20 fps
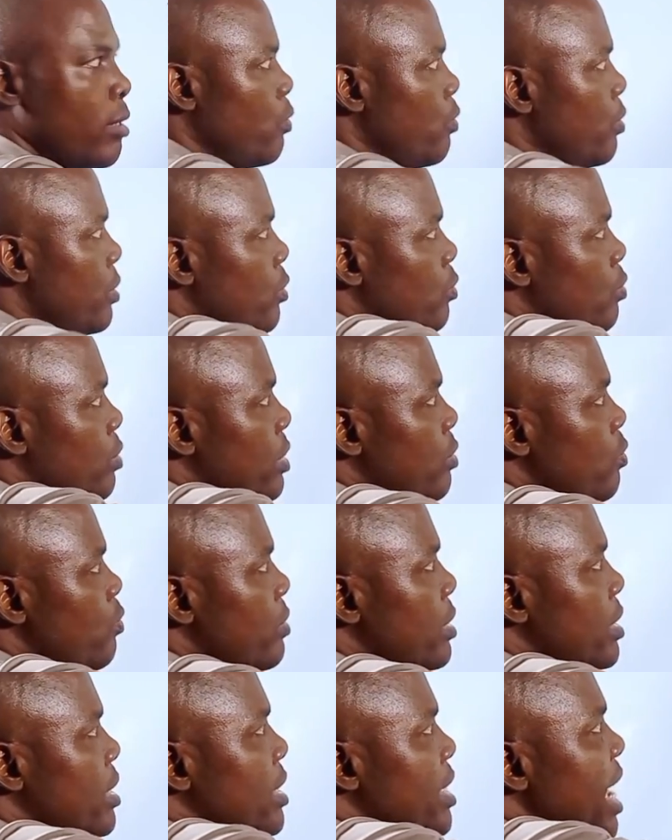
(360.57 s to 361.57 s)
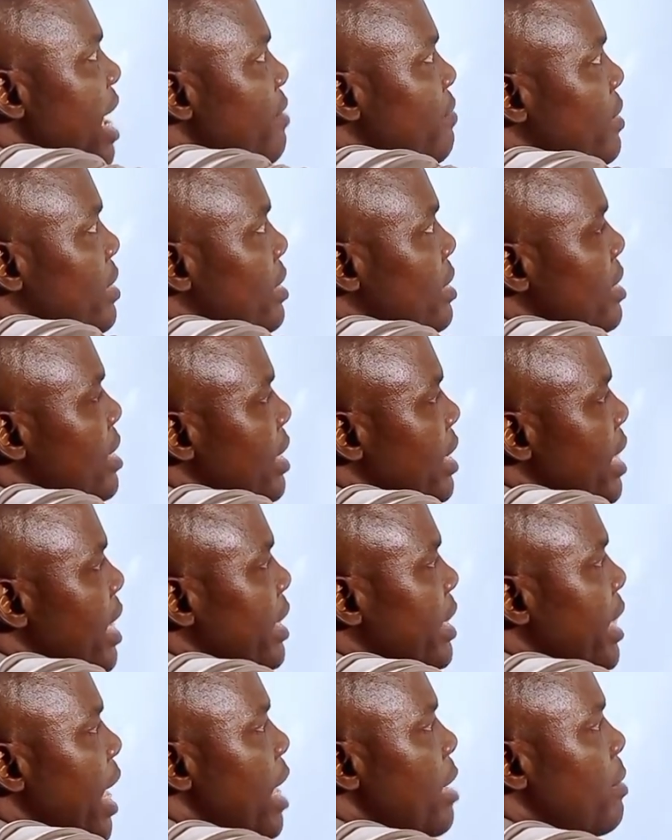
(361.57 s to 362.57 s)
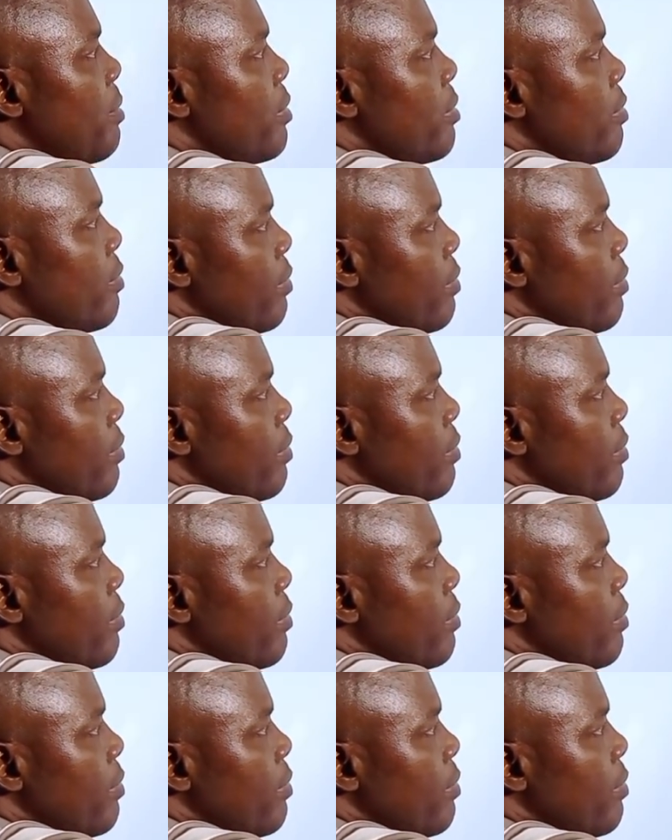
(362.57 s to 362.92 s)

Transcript: We derived this data type